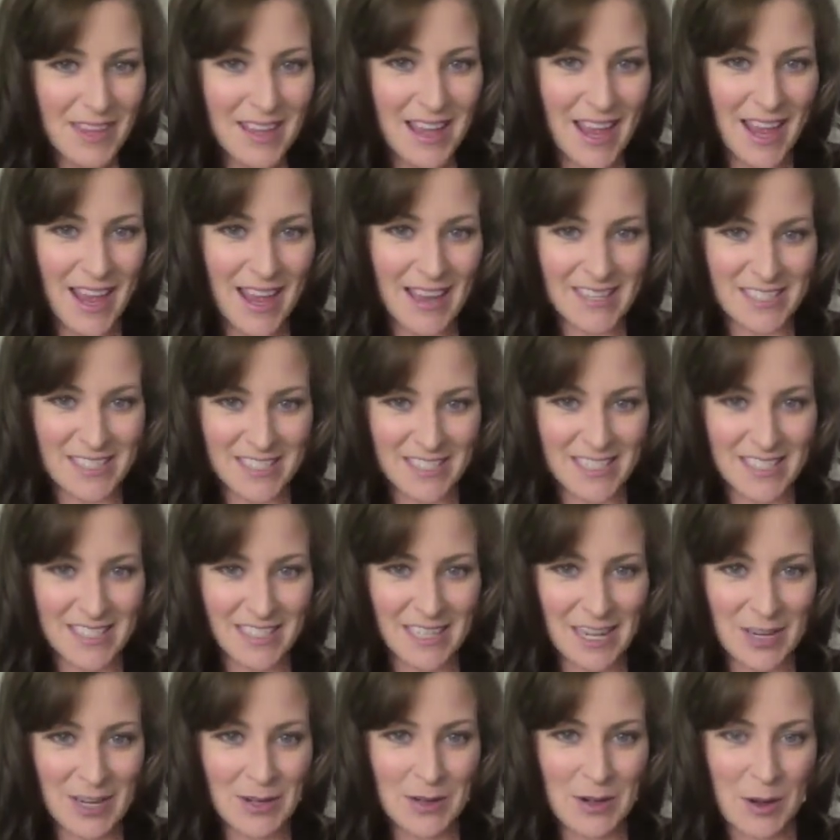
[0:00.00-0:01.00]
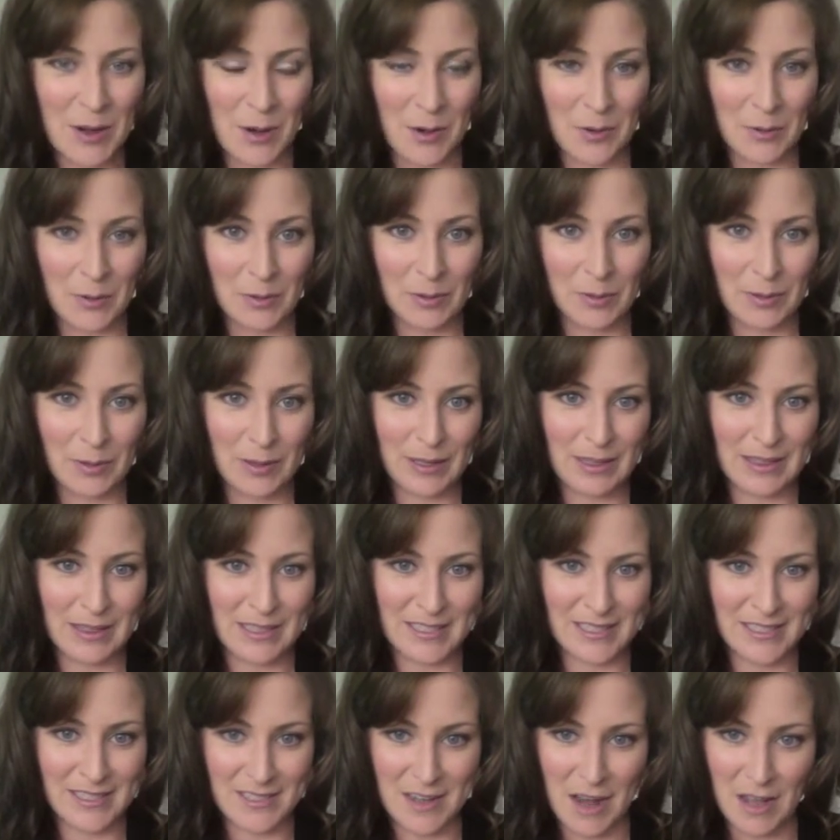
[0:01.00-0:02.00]
And just to let you know,
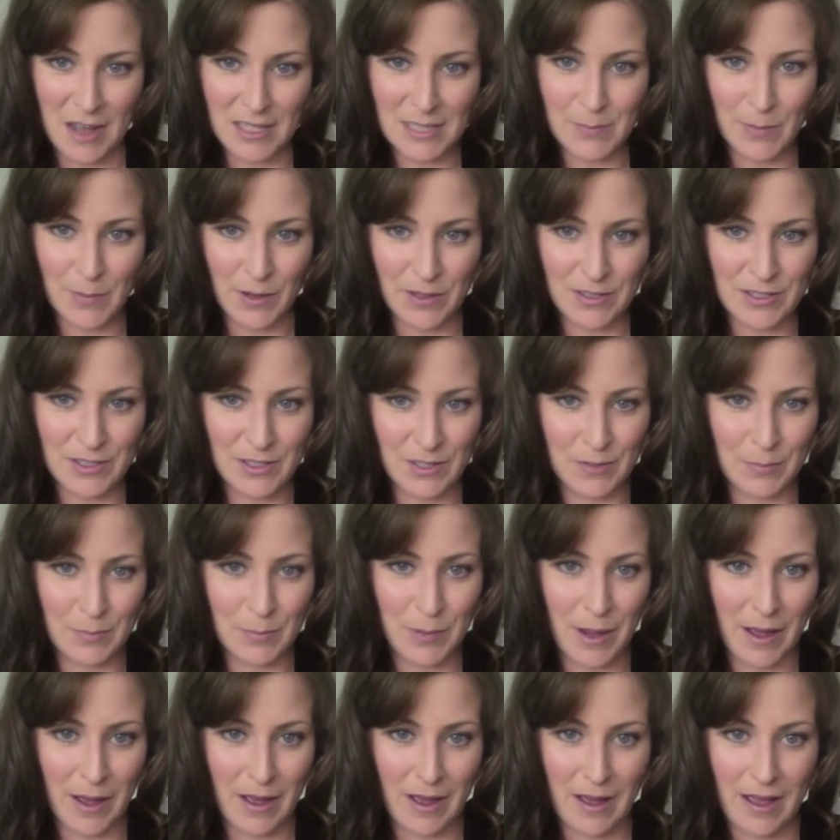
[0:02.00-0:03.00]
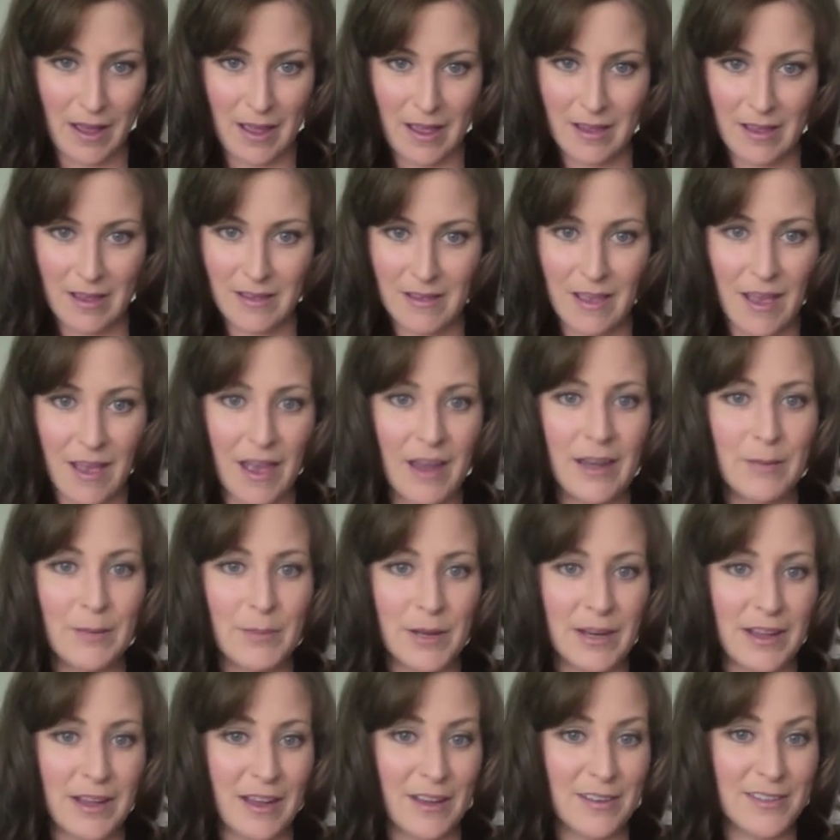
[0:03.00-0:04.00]
this is not sponsored by
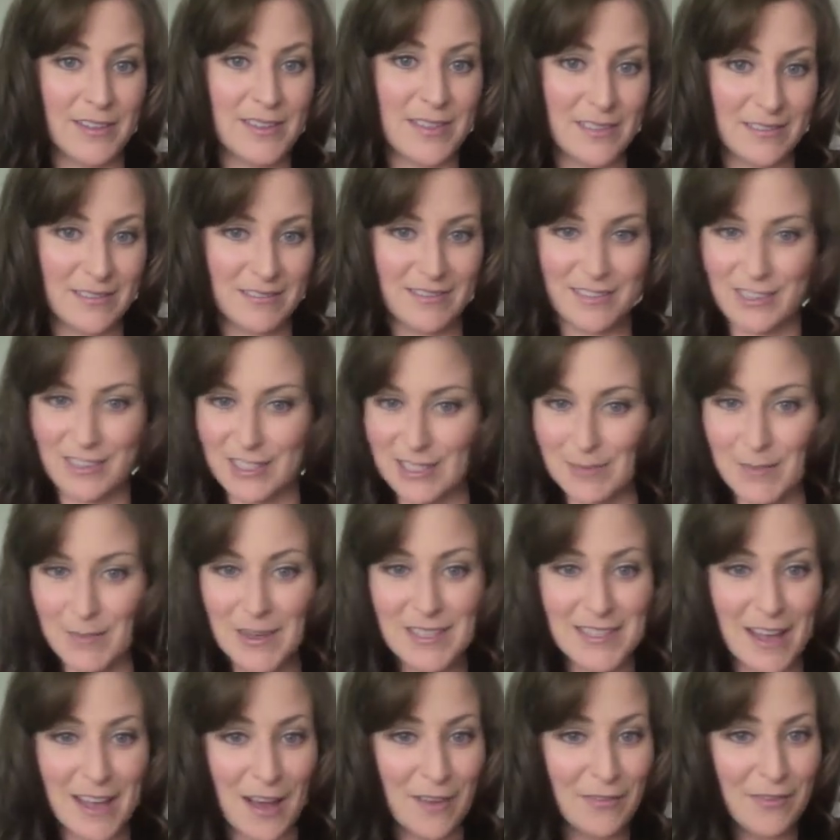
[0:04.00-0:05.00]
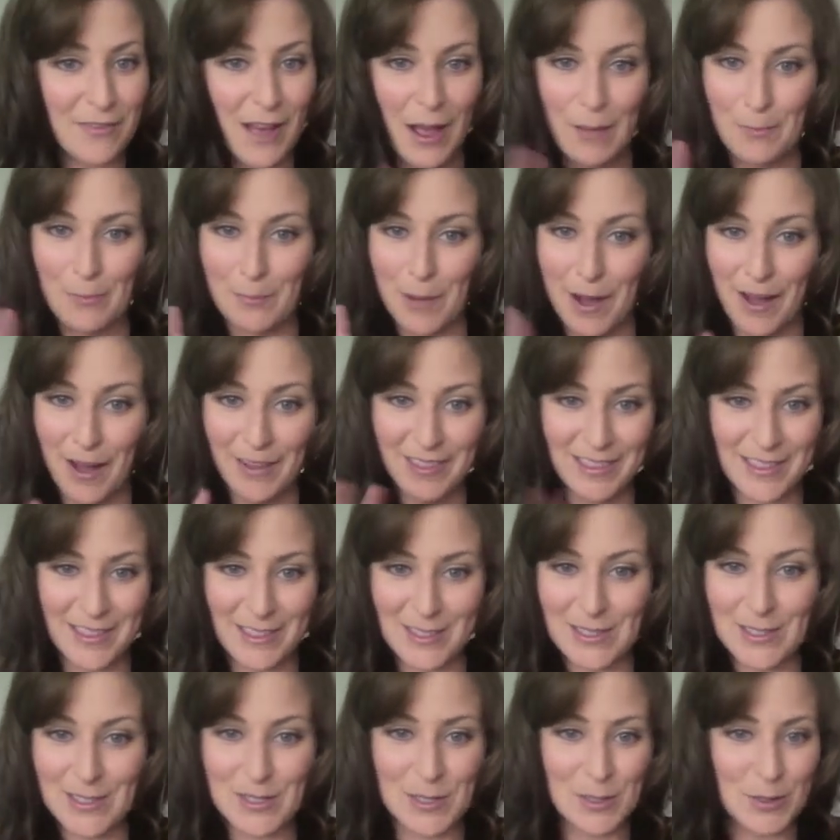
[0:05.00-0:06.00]
anybody else, just myself. I bought
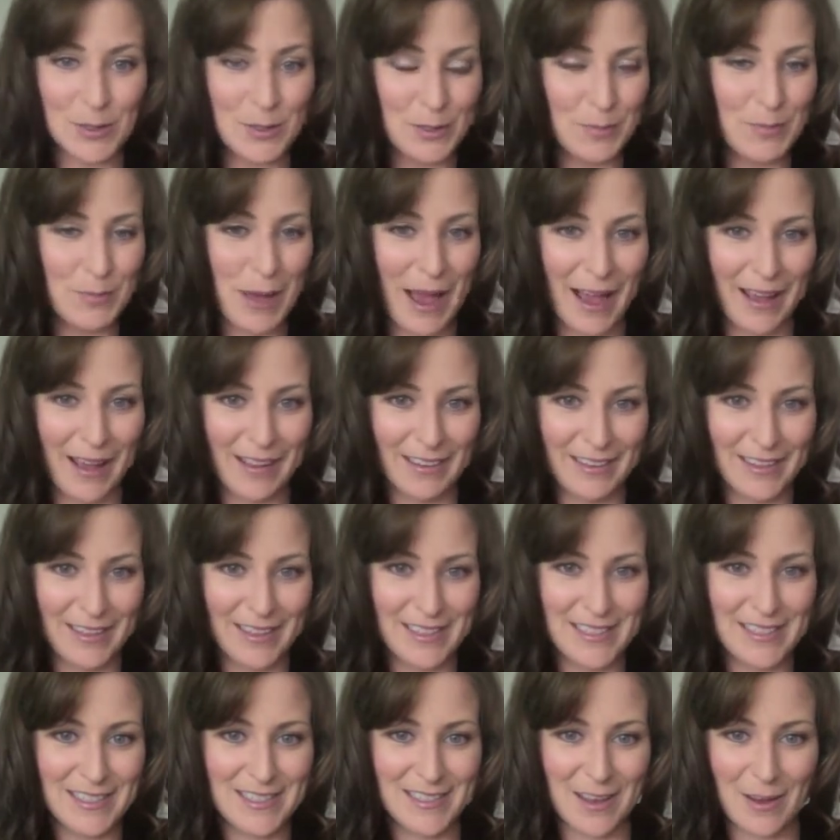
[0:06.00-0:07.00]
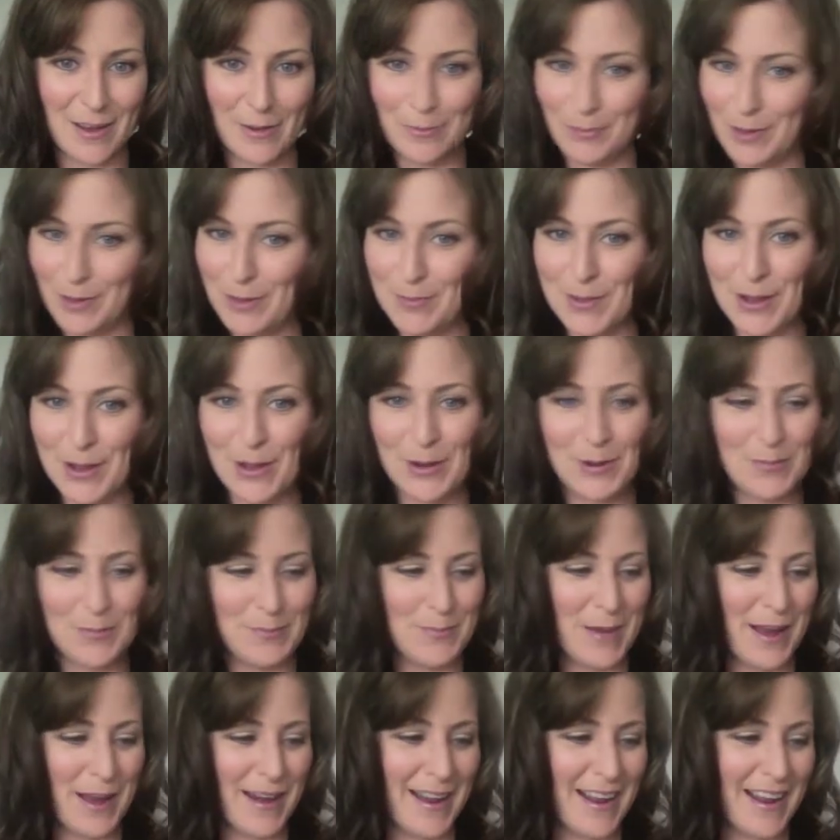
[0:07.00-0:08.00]
these two palettes with my own
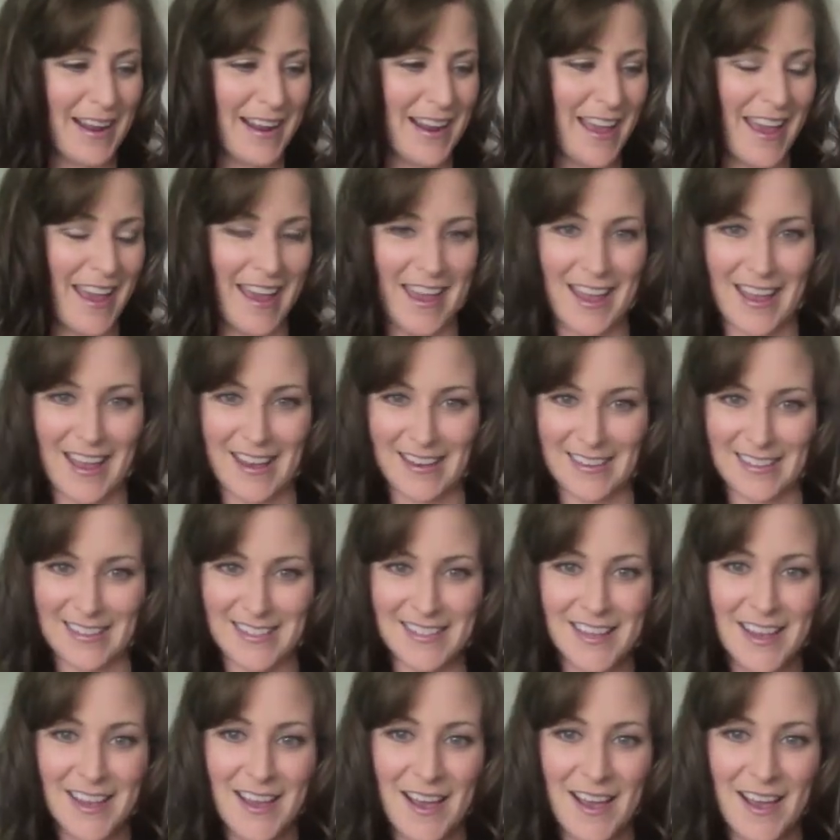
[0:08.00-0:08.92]
money and,